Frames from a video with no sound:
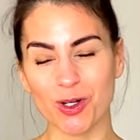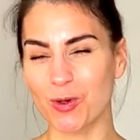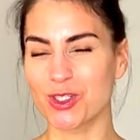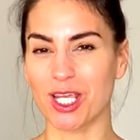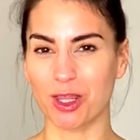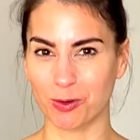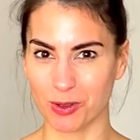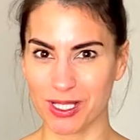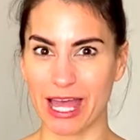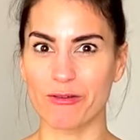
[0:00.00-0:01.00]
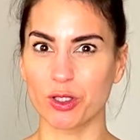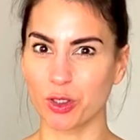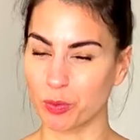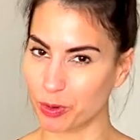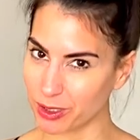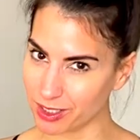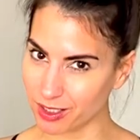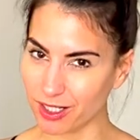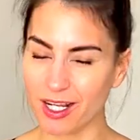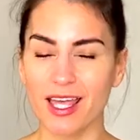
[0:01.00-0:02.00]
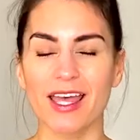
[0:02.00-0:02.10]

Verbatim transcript: Once you get through it, have a little breather,